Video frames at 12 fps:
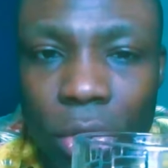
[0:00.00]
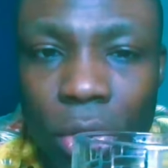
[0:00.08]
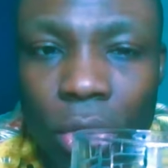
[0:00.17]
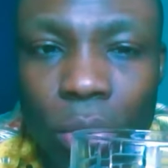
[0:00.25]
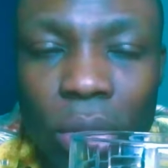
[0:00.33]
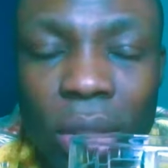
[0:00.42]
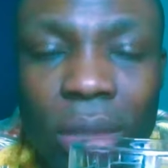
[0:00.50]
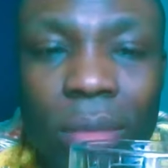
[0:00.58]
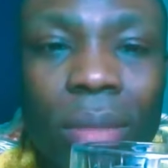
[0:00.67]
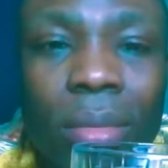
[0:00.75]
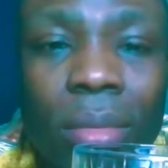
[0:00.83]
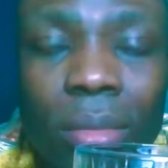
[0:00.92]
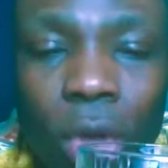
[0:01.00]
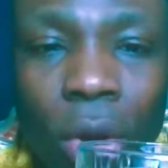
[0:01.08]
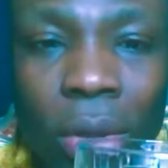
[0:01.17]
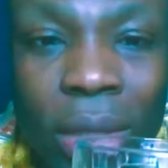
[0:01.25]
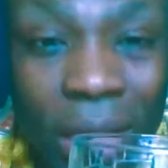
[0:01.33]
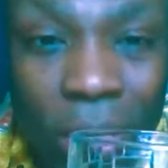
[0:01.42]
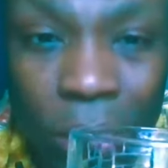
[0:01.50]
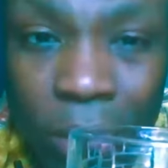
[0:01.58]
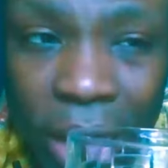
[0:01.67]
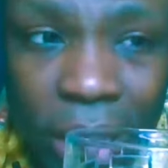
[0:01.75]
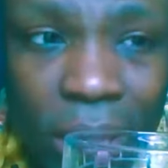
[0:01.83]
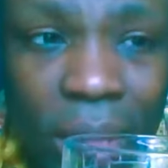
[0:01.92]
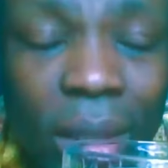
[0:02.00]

or you put it under your bed.